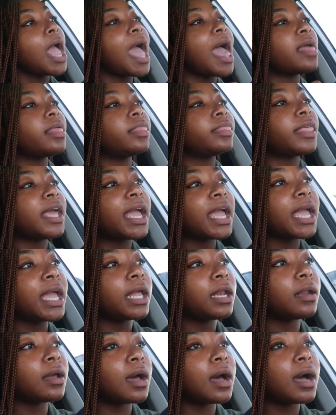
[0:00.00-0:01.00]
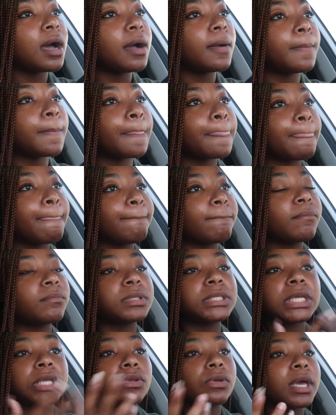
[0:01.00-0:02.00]
And then um, I'm
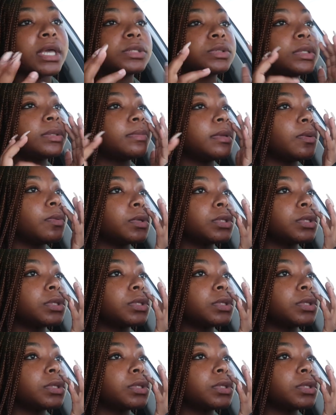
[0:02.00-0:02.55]
gonna take you guys with me.